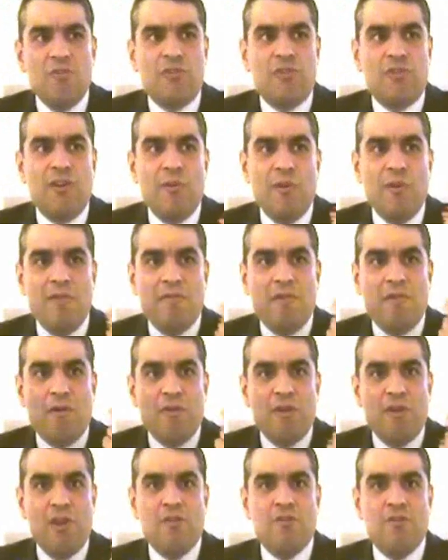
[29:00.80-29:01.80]
country, we've
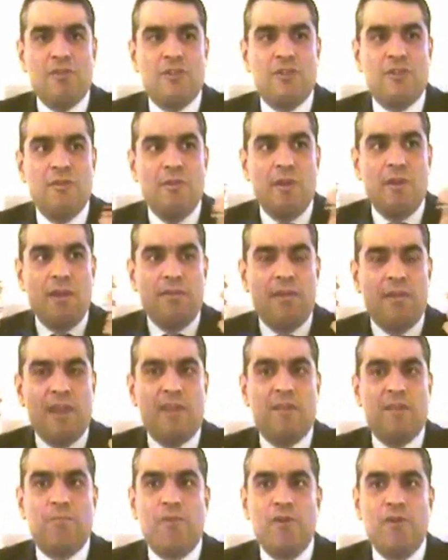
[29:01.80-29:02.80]
got used to
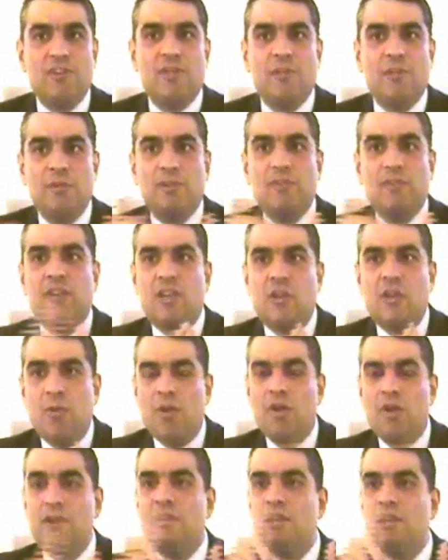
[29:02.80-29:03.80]
the principles of
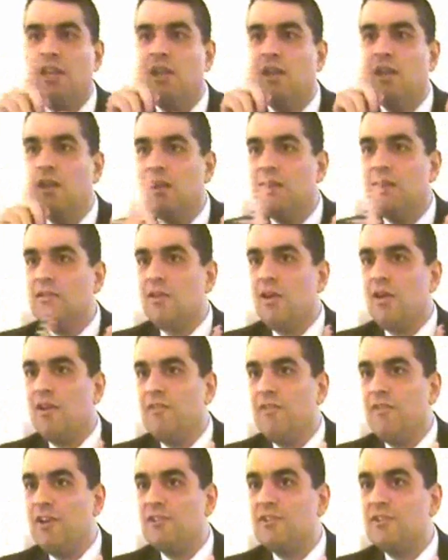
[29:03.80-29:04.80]
equality,
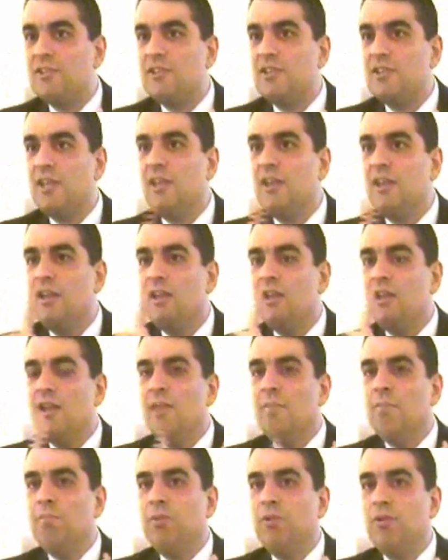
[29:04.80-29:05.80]
diversity,
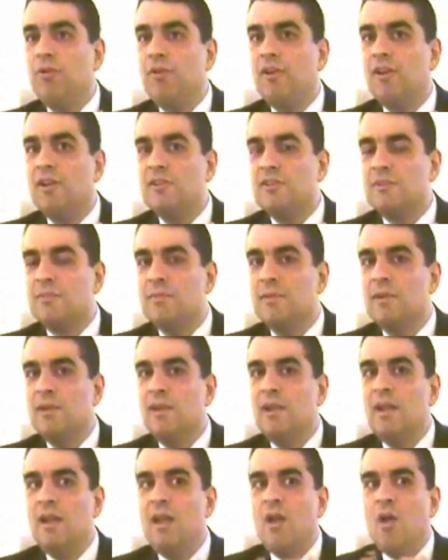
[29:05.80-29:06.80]
and pluralism.
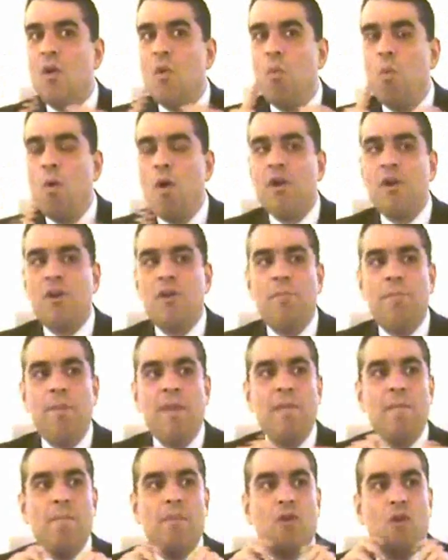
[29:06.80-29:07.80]
What could
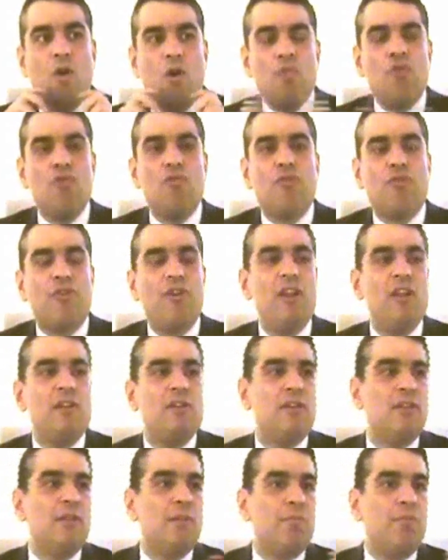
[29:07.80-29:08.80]
be contrary
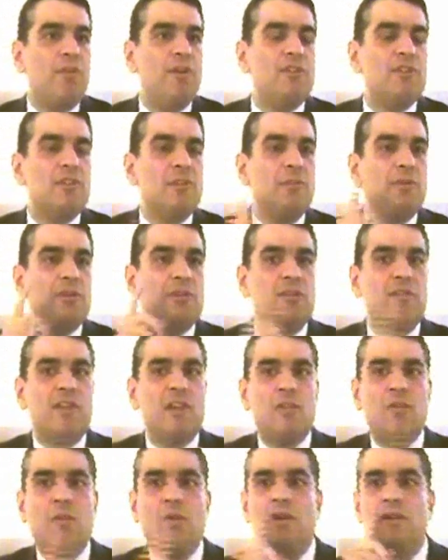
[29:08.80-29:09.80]
to the principles
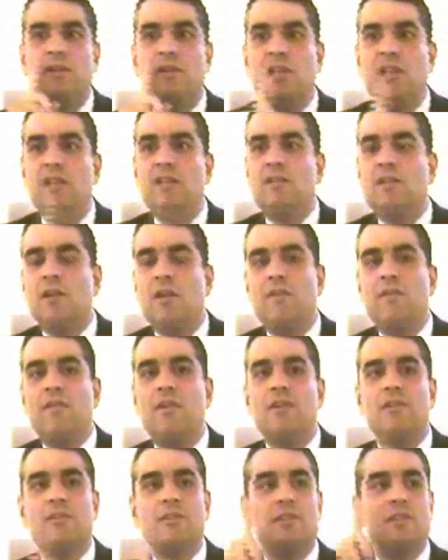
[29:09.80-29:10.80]
of equality,
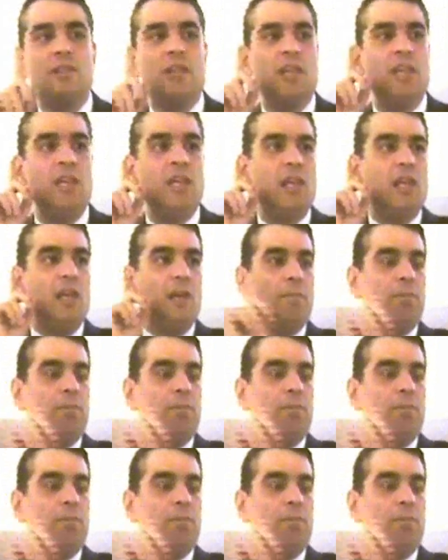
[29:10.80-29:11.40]
diversity,